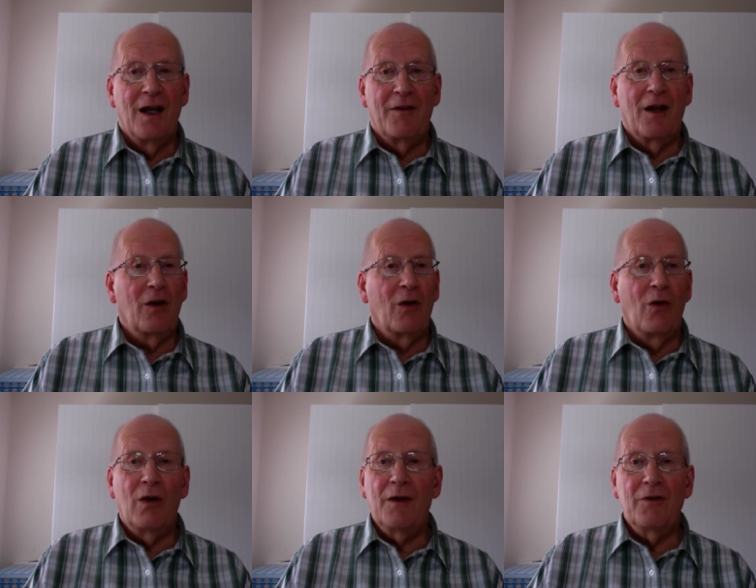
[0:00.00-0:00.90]
that
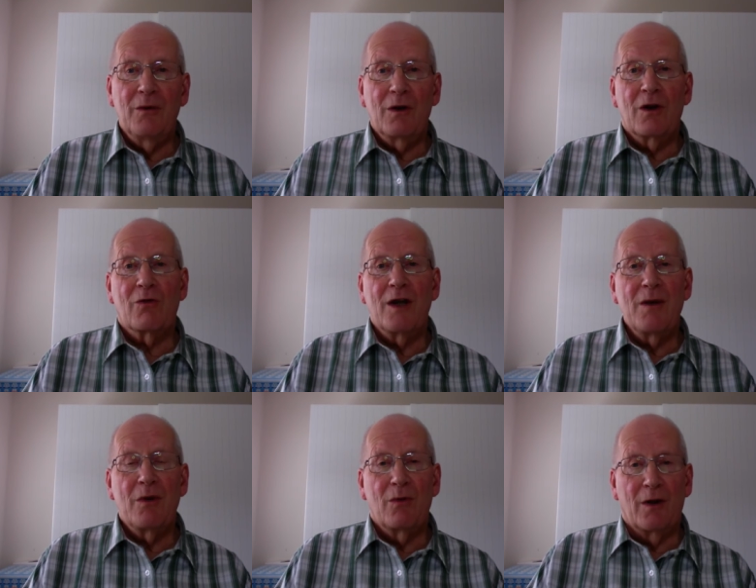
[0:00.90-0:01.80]
all of you agree
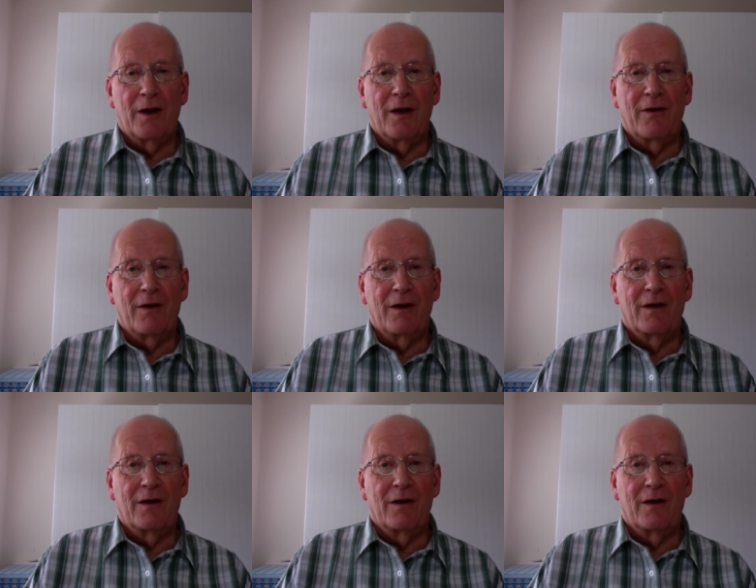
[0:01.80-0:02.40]
with one another,